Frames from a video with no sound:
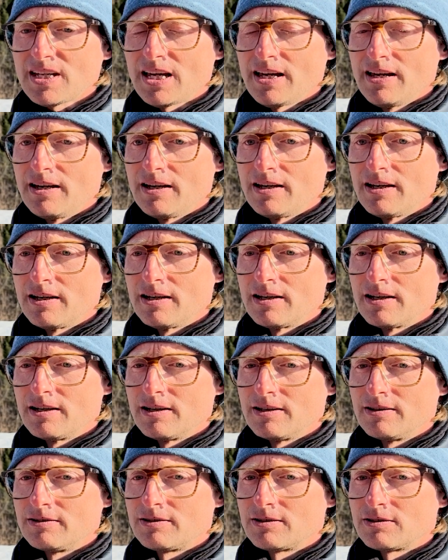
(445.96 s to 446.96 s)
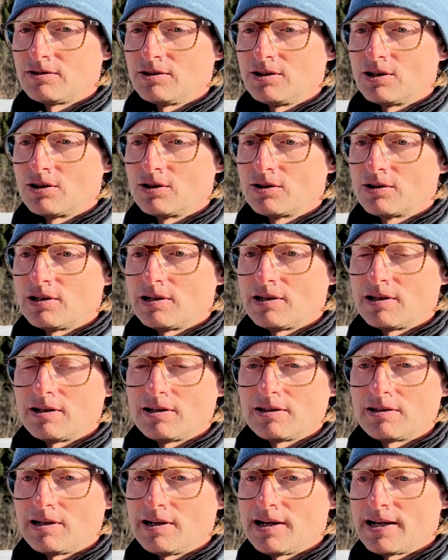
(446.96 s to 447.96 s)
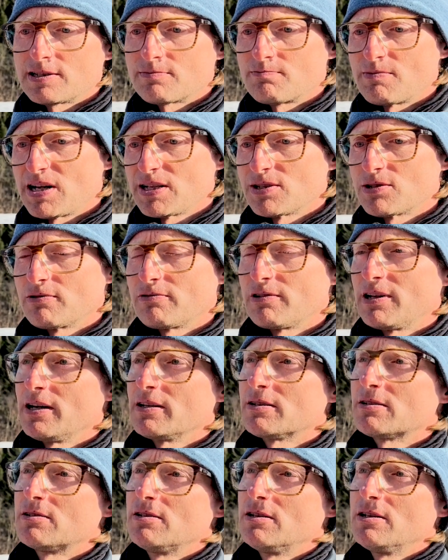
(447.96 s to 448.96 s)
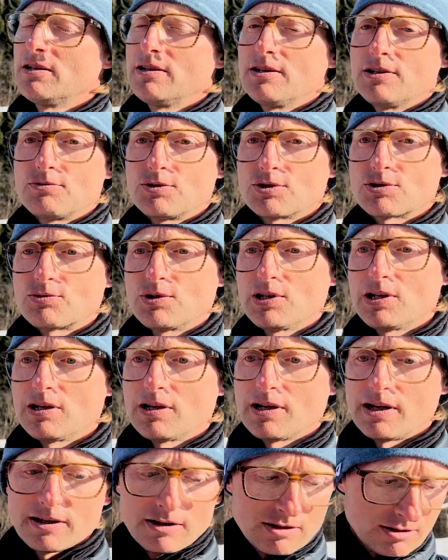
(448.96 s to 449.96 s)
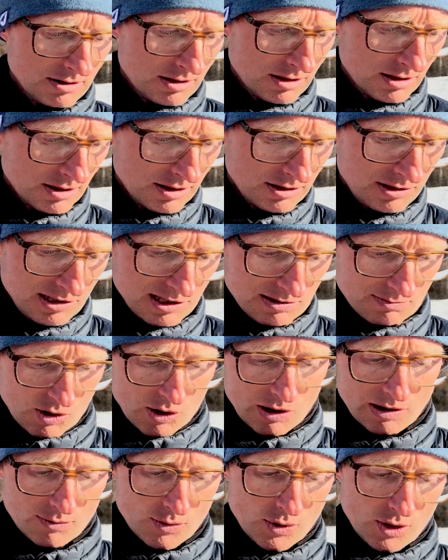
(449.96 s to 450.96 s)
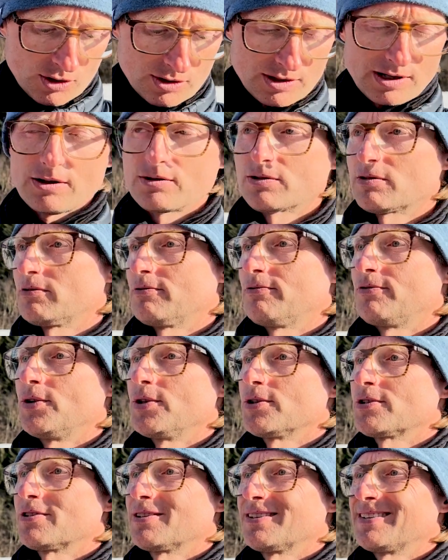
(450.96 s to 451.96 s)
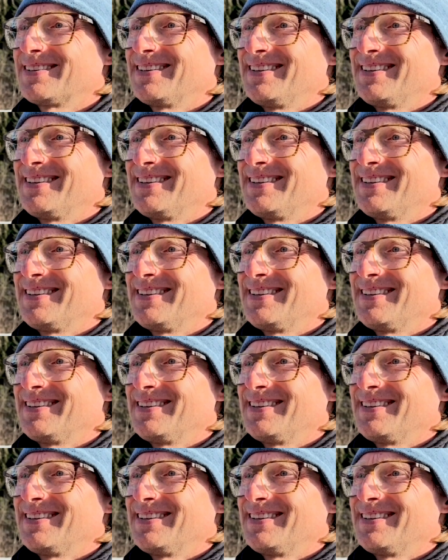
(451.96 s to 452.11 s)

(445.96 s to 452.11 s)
And you know, the last months of last year, it was really like this model worked out first.